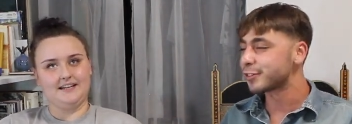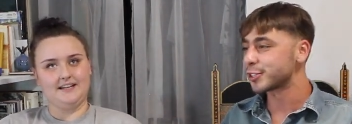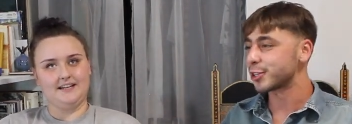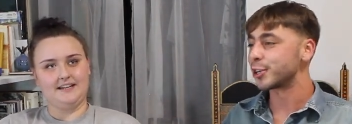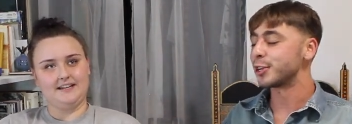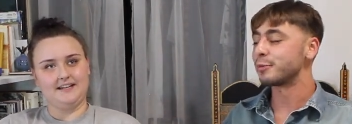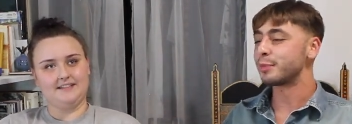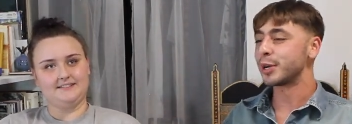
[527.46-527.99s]
Speaker 1: yeah.
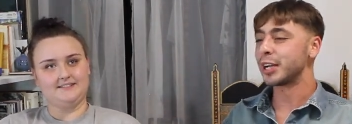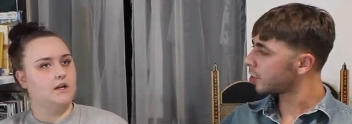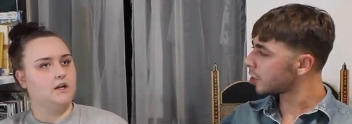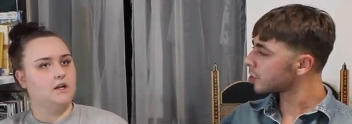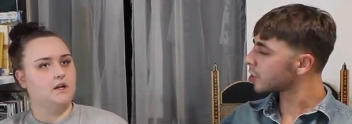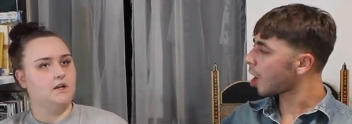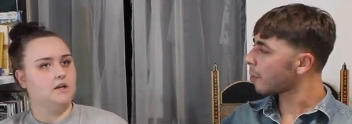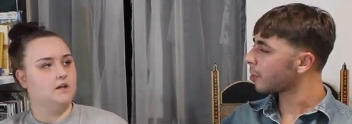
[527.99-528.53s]
sure. But
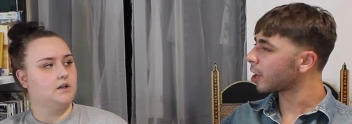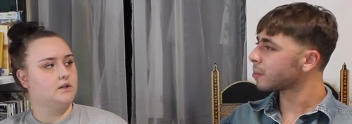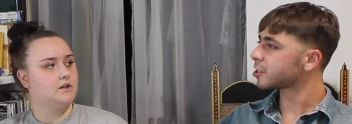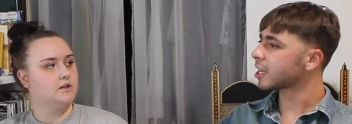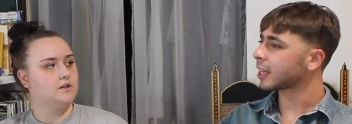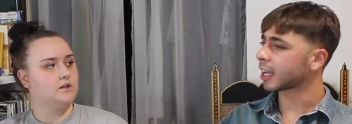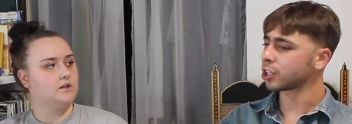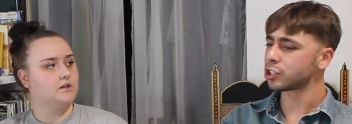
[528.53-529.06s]
there's, but I'm
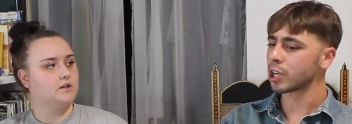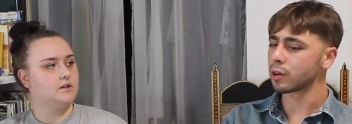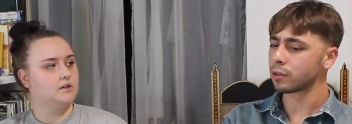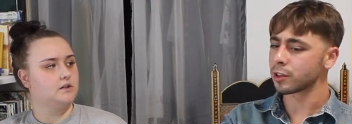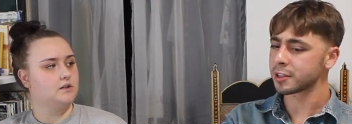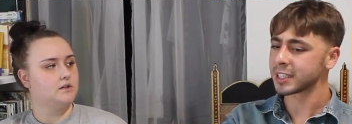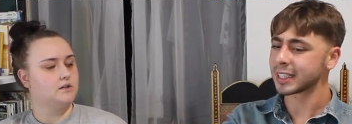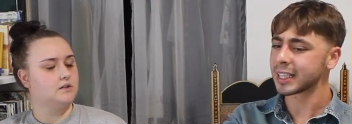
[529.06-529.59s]
saying like in
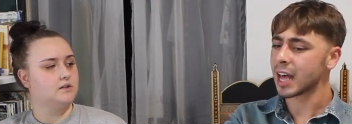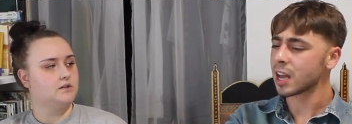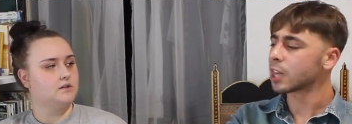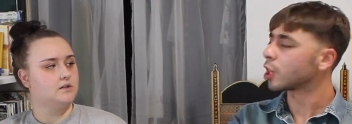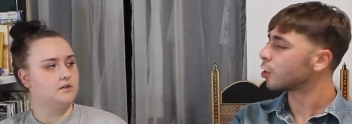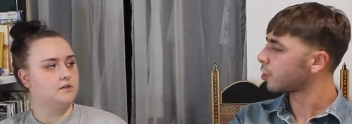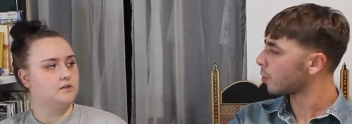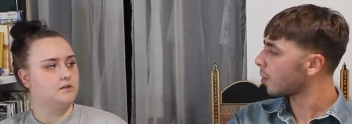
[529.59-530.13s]
general, there's a lot
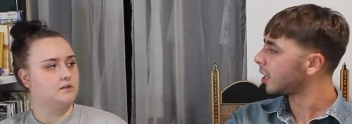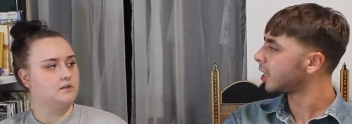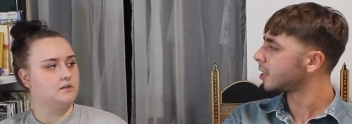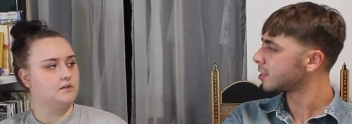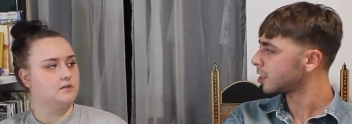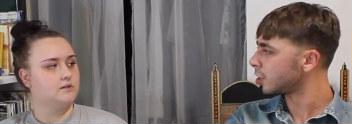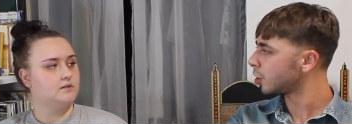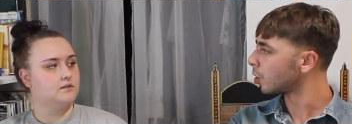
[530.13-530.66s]
of
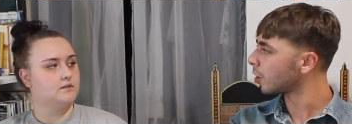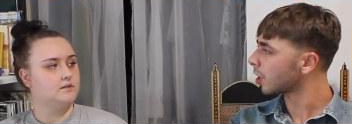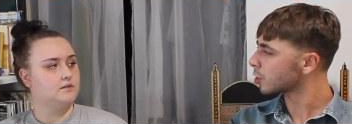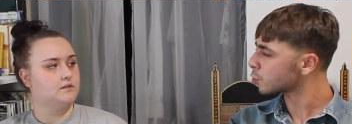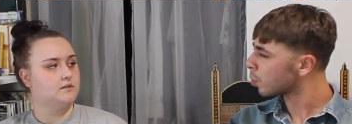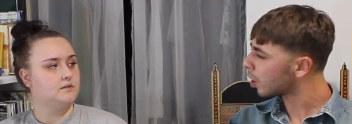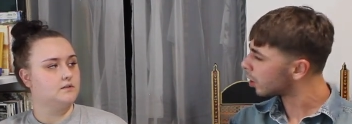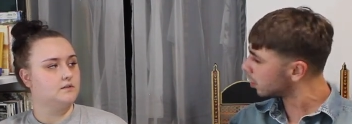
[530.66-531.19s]
Lithuanians in New York
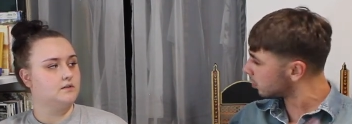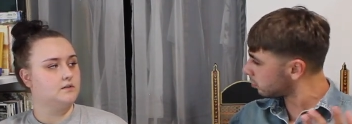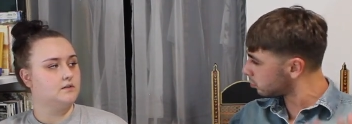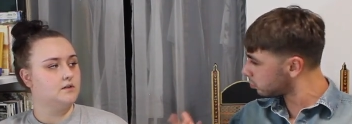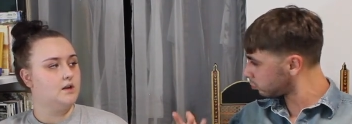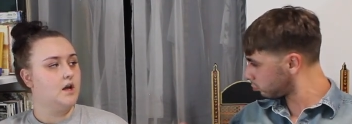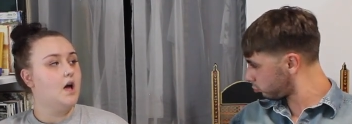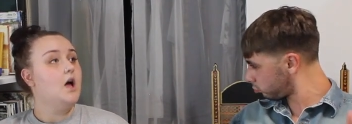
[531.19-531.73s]
as well.
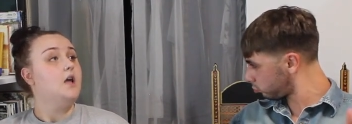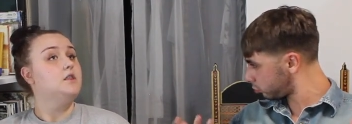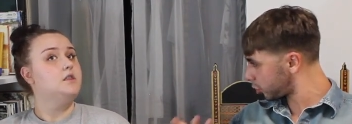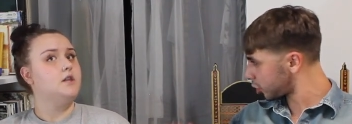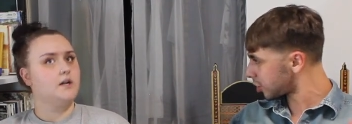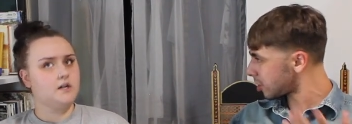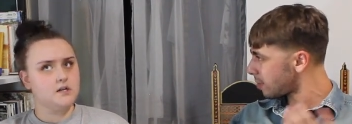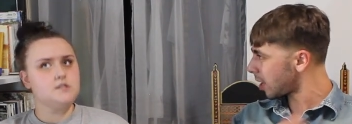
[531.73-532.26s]

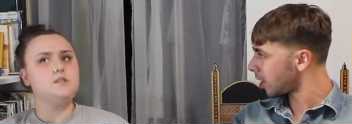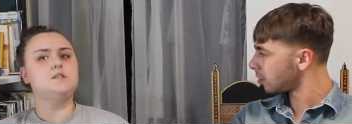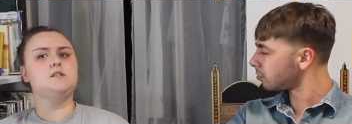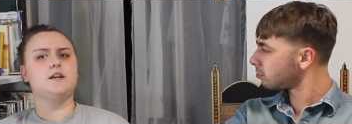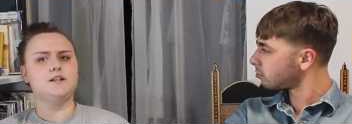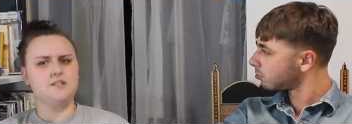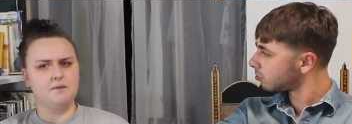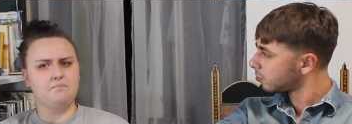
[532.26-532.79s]
Speaker 2: There's
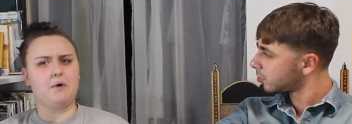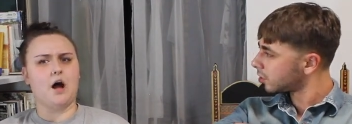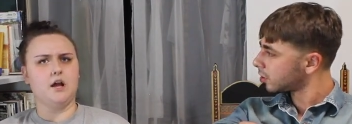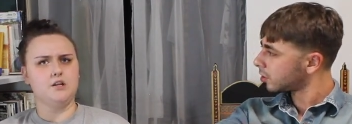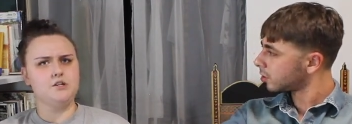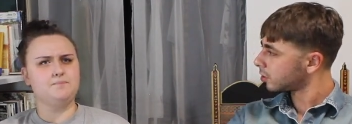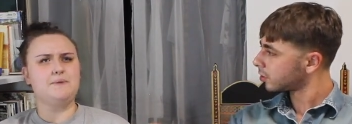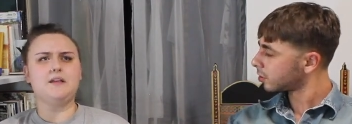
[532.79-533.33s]
there's a
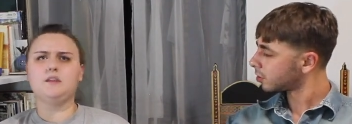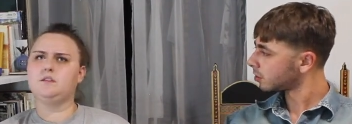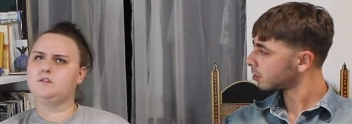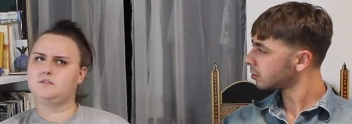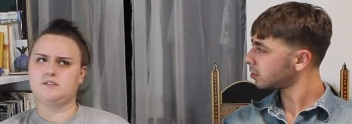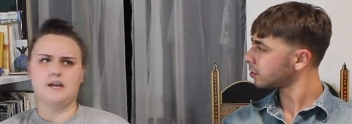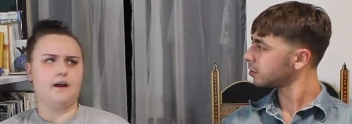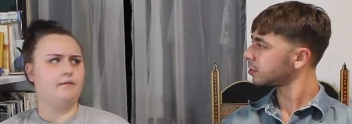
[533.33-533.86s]
bunch, but
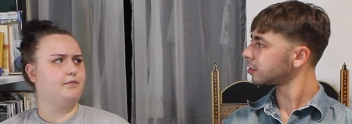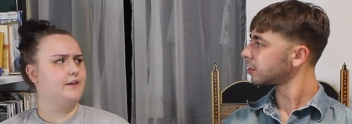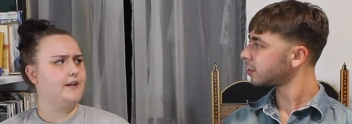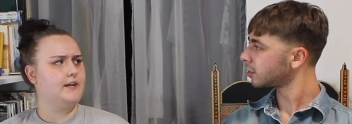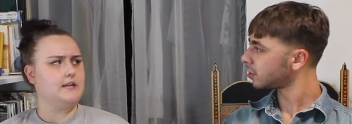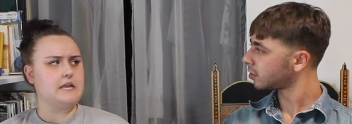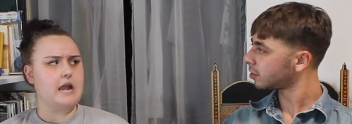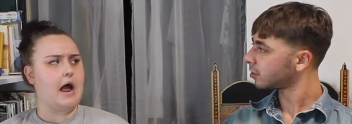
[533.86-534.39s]

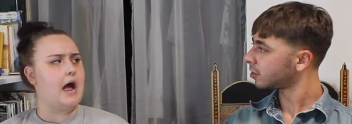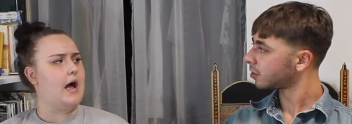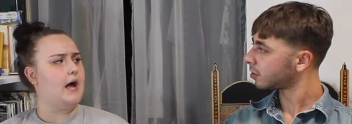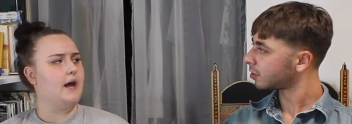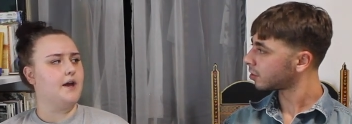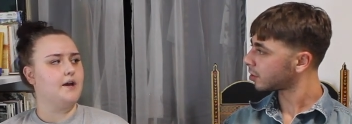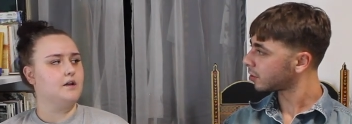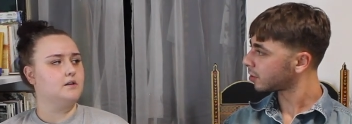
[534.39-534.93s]
definitely
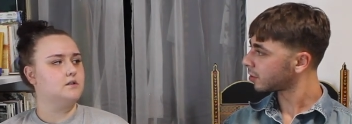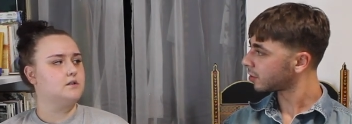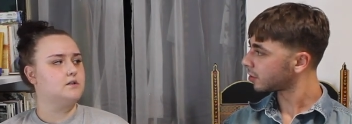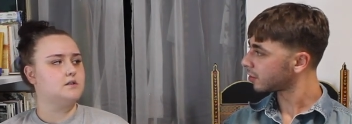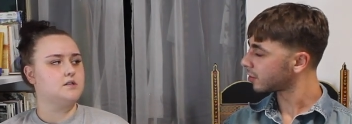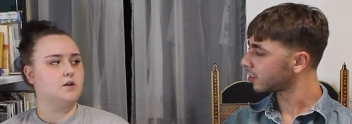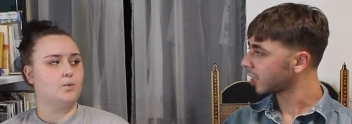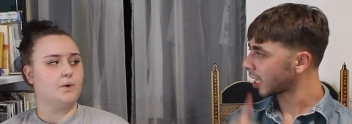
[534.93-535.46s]
not
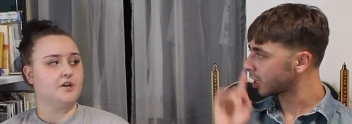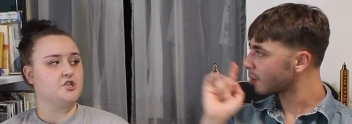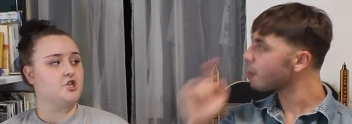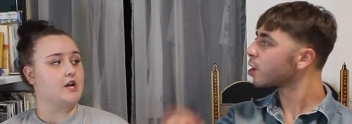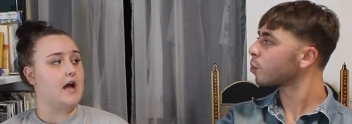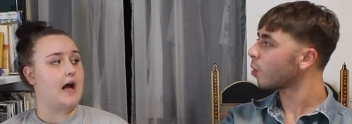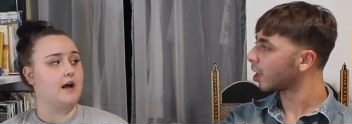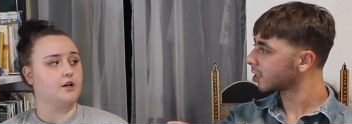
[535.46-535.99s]
to like where
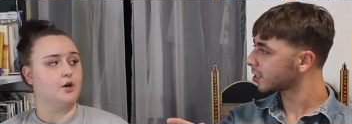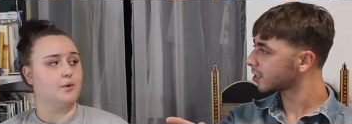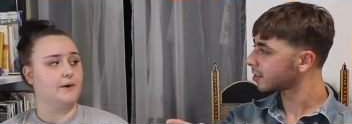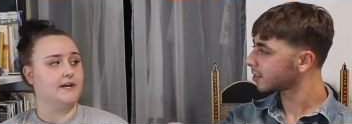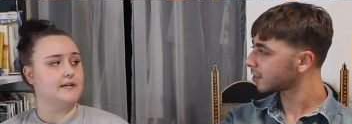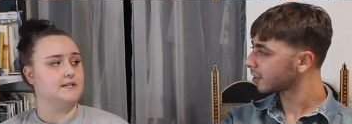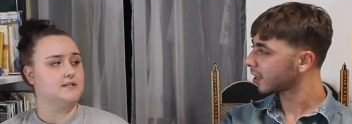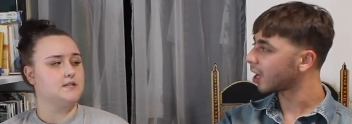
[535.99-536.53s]
Chicago
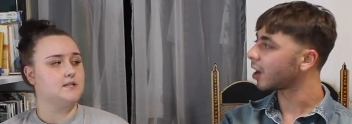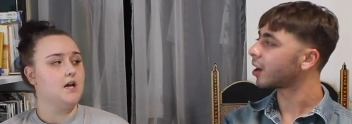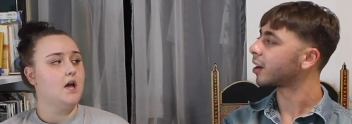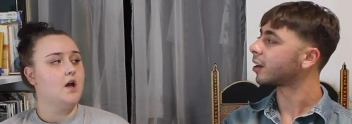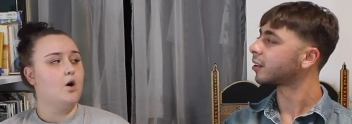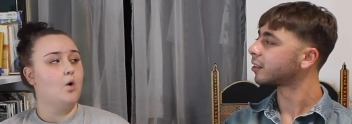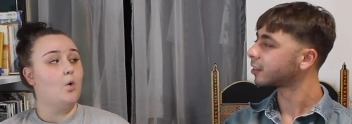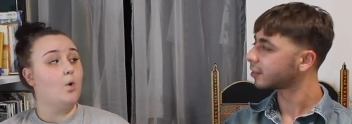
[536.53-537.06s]
is,
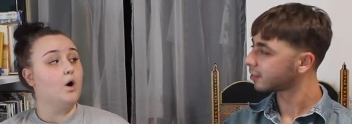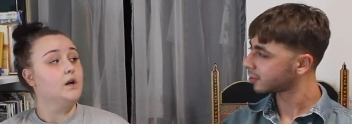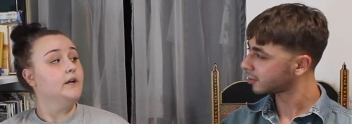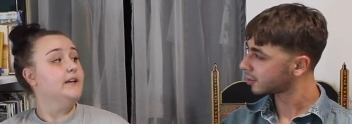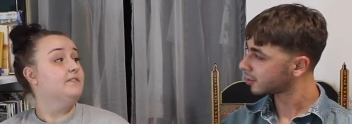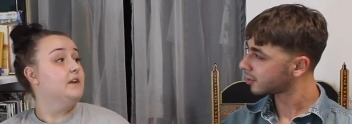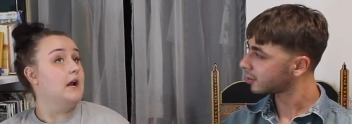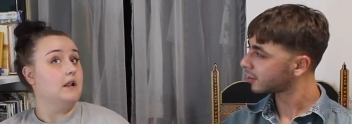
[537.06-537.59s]
uh-huh. or
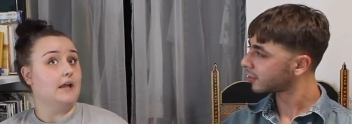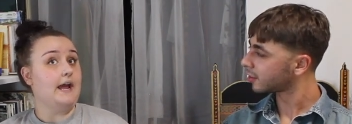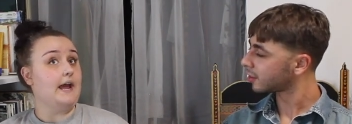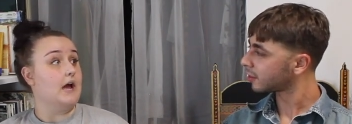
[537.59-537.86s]
even LA.